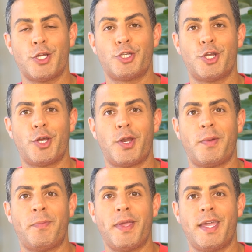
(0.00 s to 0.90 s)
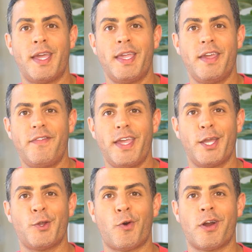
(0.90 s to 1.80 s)
should be
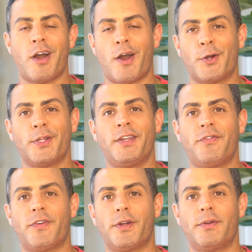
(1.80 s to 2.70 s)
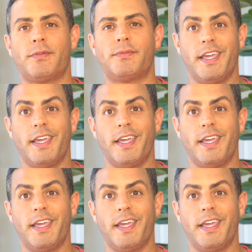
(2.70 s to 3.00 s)
giving your heartleaf fern.